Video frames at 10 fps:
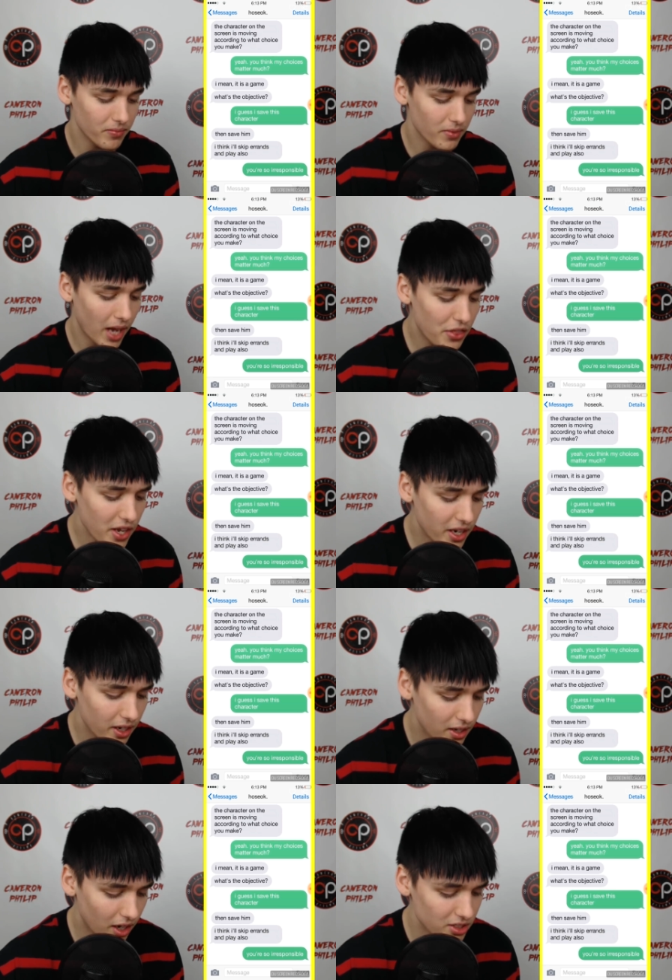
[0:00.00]
I think
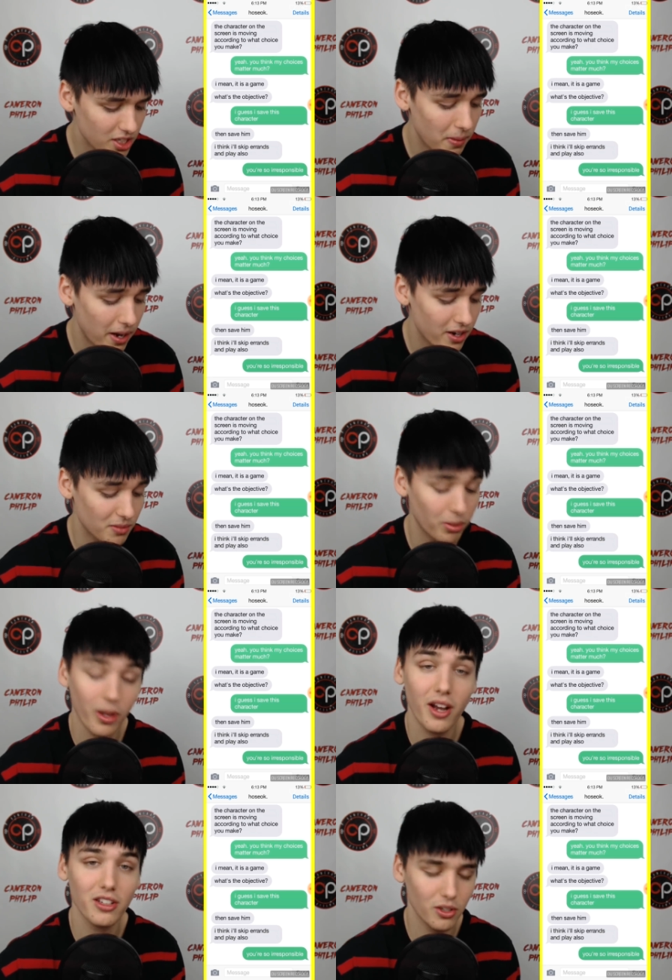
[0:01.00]
I'll skip errands and
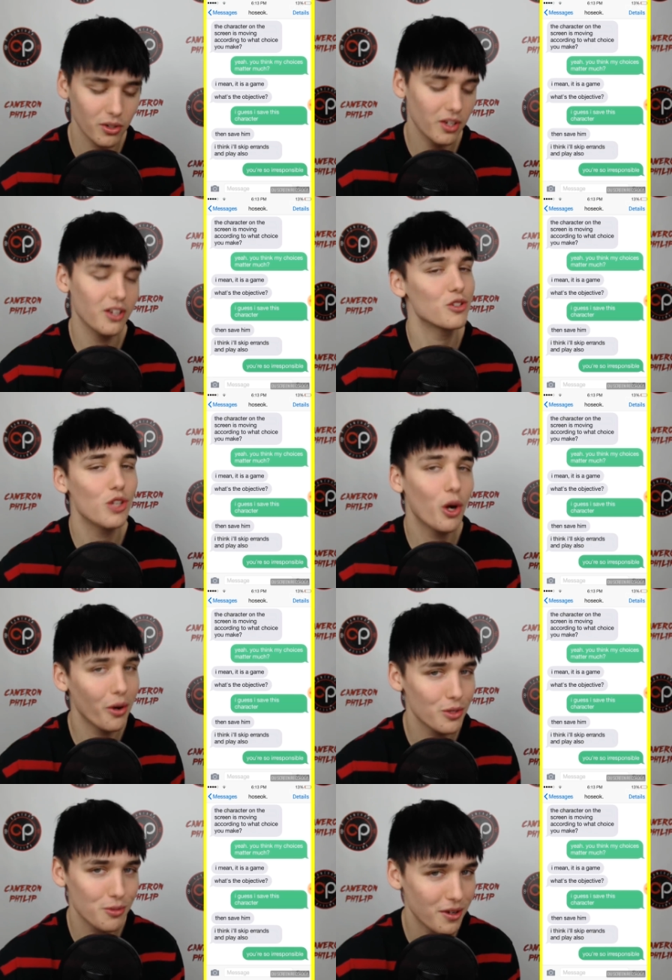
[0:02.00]
play also. You're so
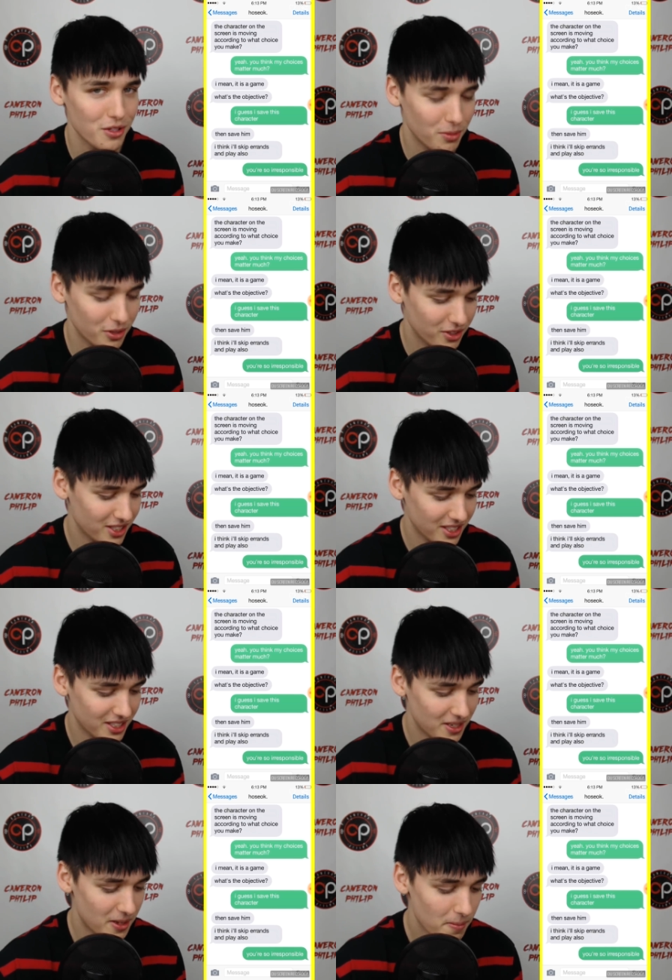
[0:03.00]
irresponsible.
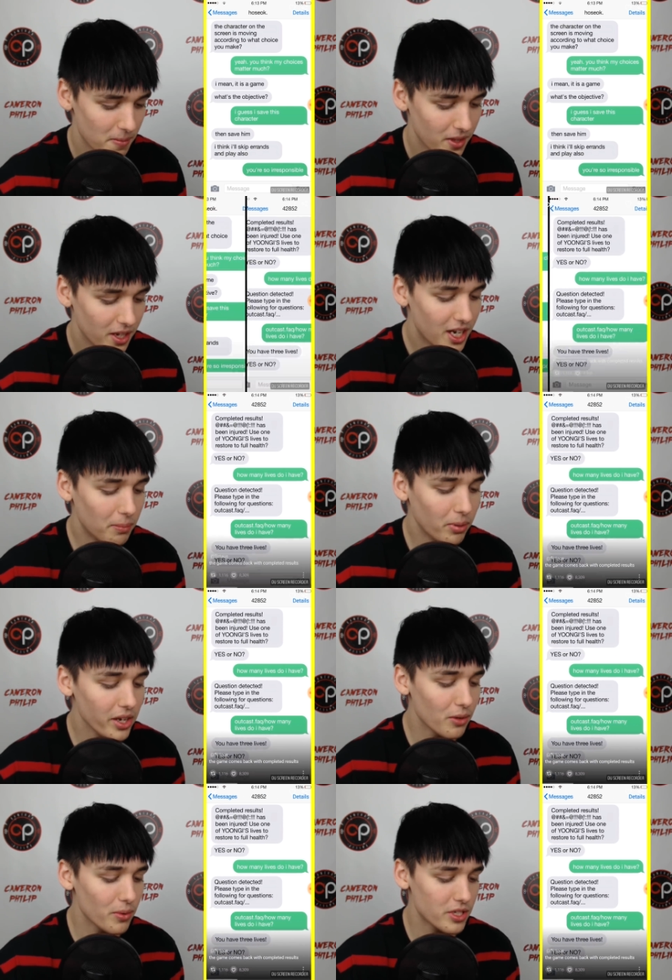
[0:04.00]

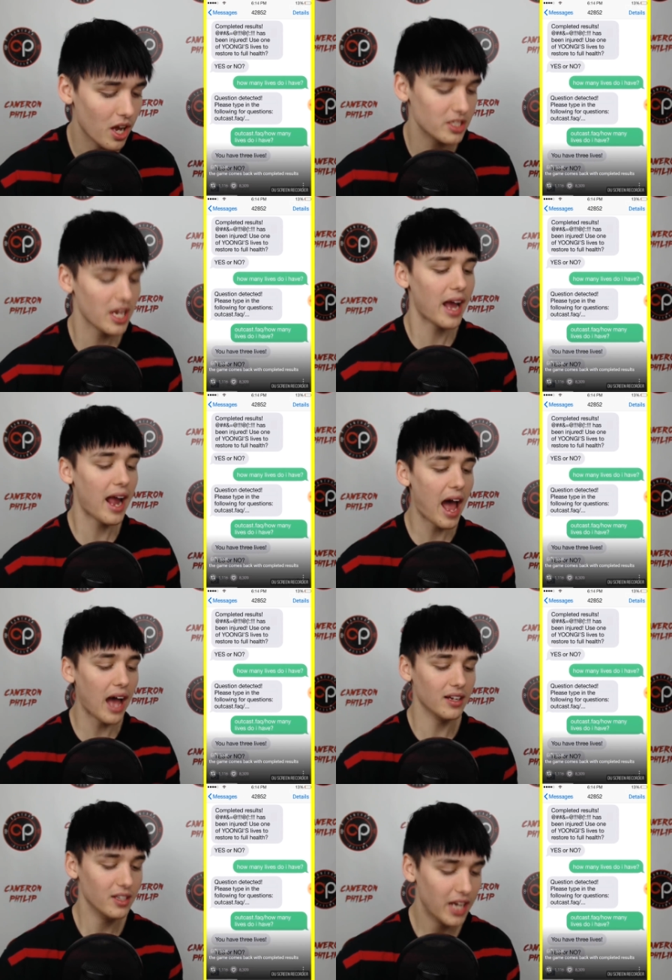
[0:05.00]
Completed results. Ah,
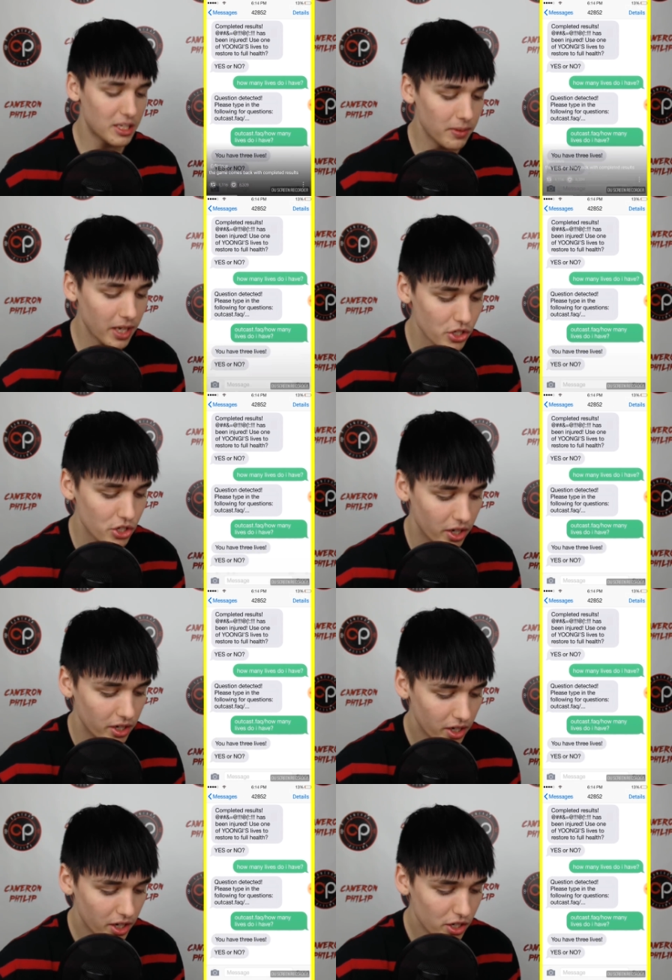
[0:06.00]
ah, has been injured.
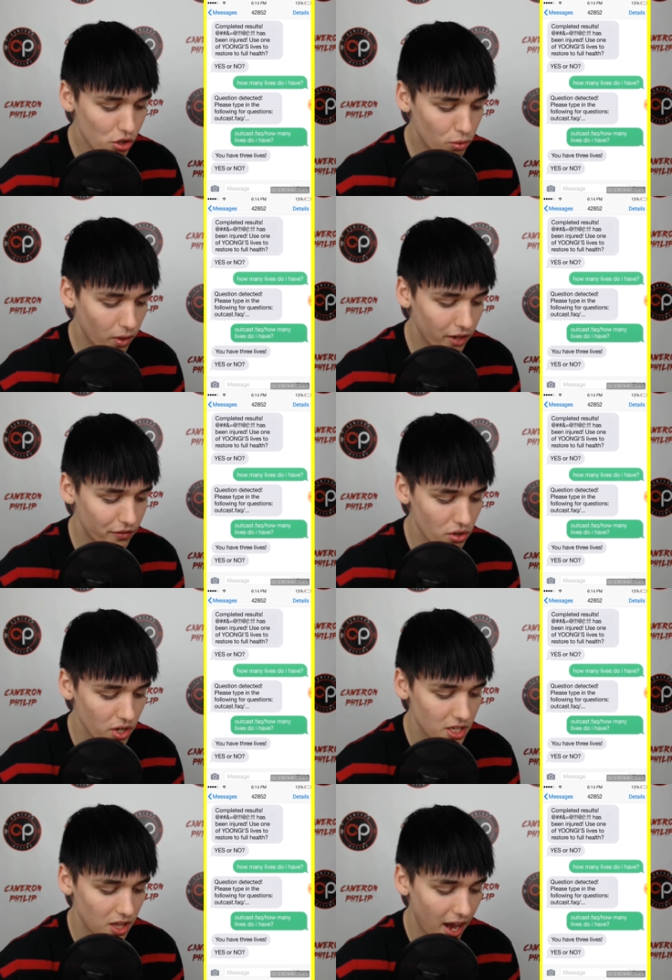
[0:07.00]
Use one of
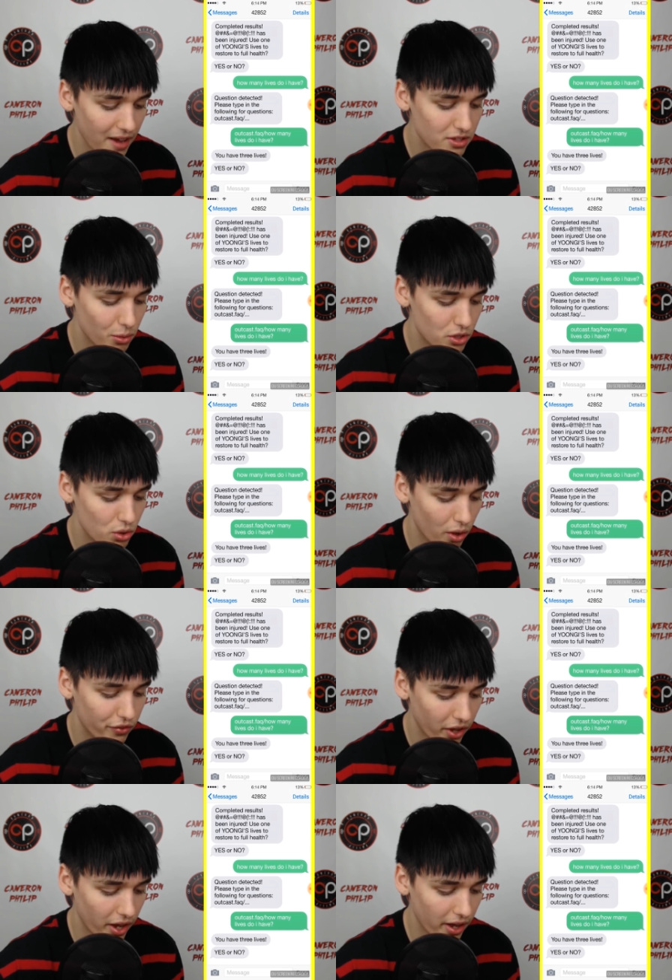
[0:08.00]
Yoongi's lives to restore
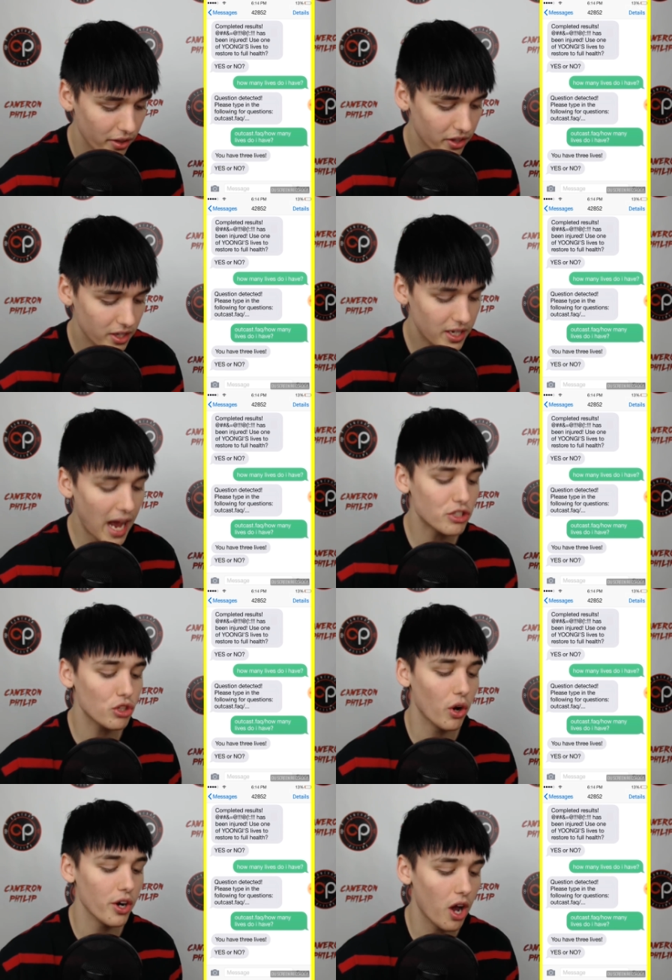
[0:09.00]
full health? Yes
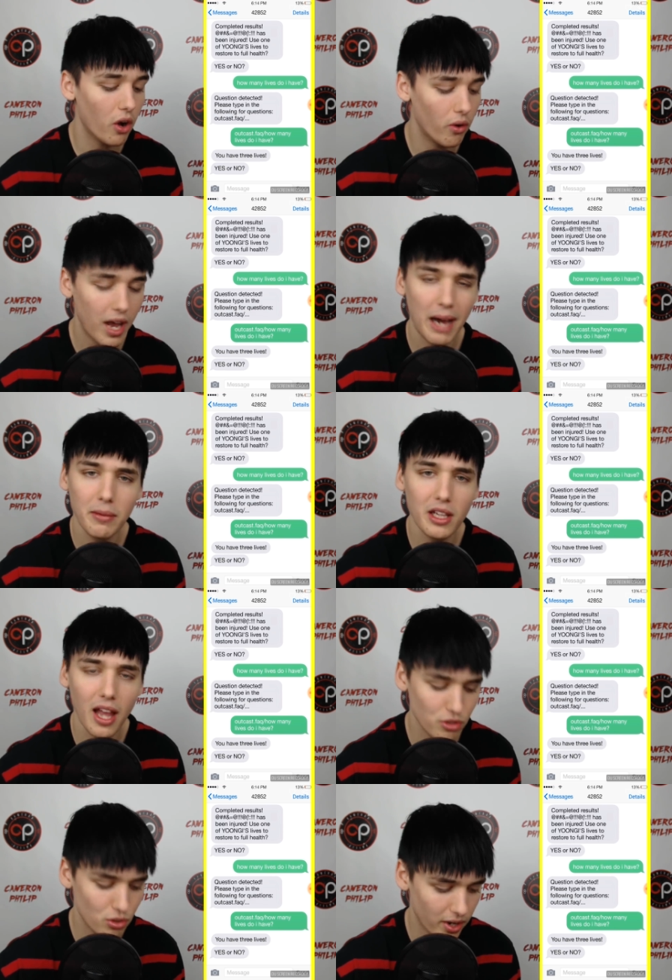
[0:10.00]
or no? How many
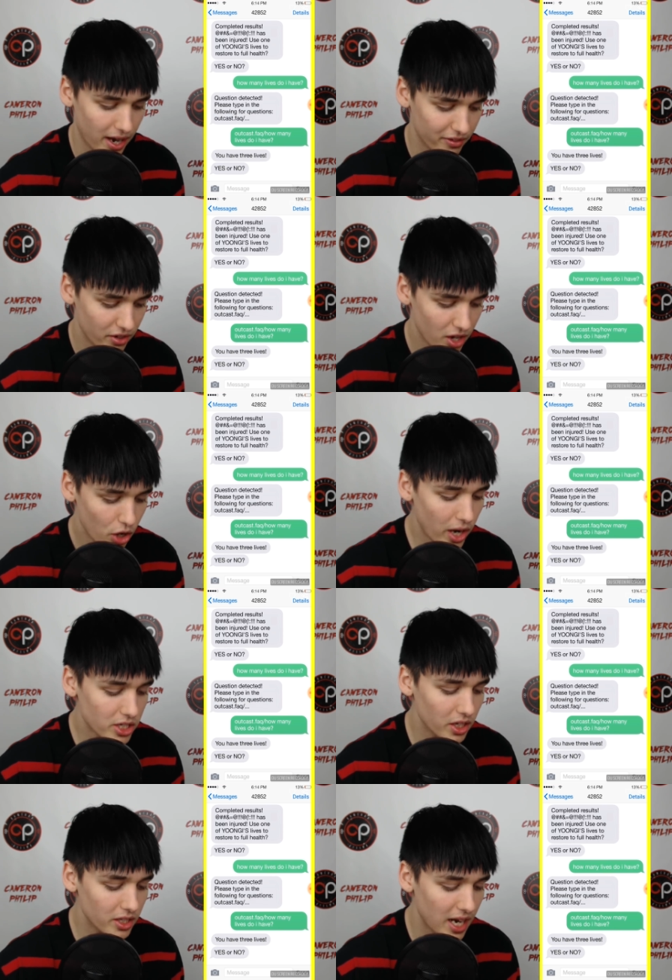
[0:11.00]
lives do I have?
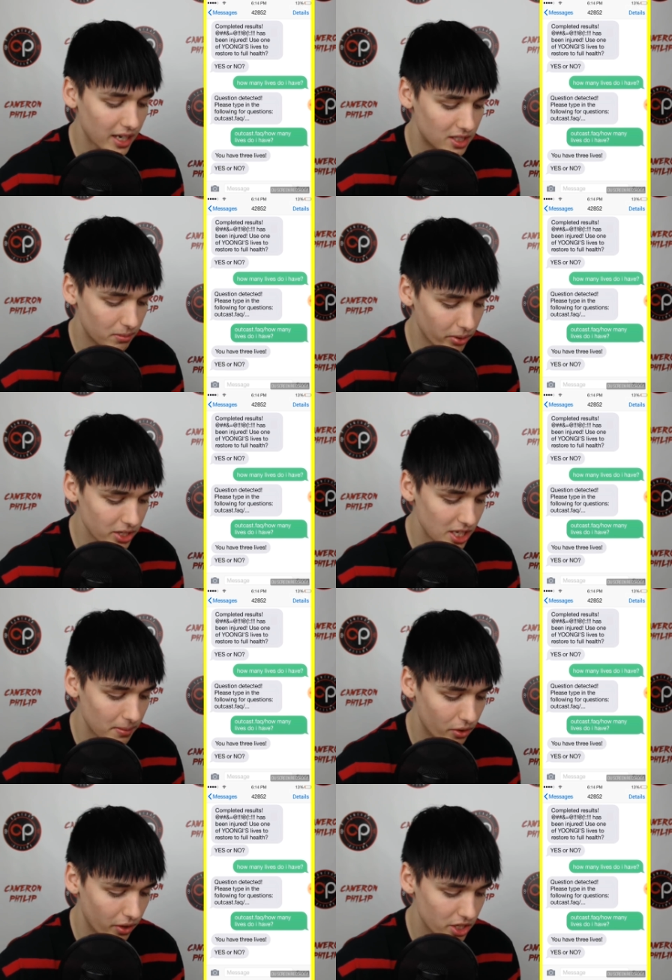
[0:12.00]
Question detected. Please type
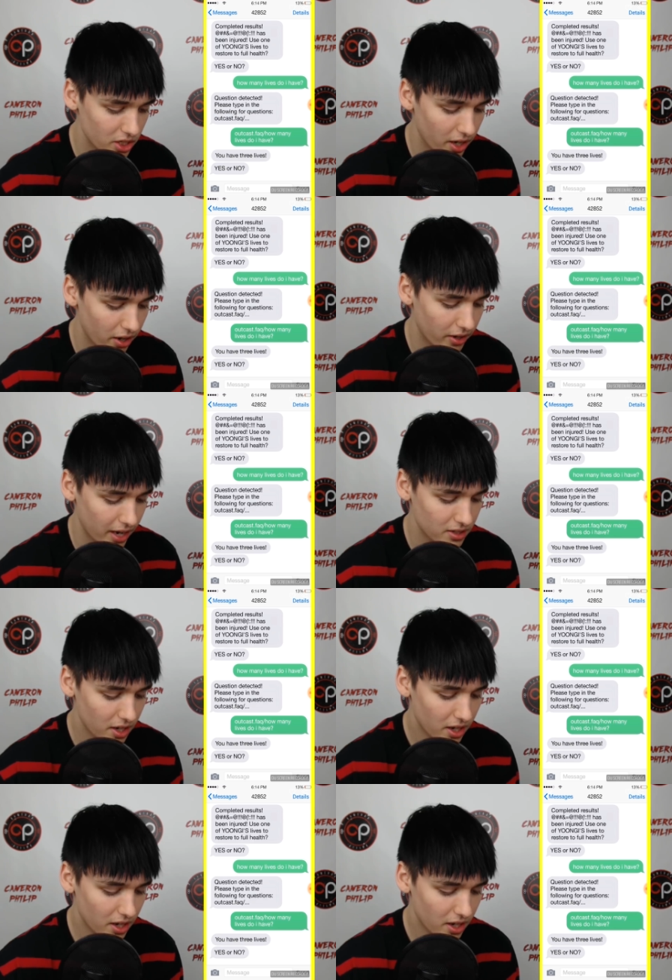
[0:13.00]
in the question. Outcast.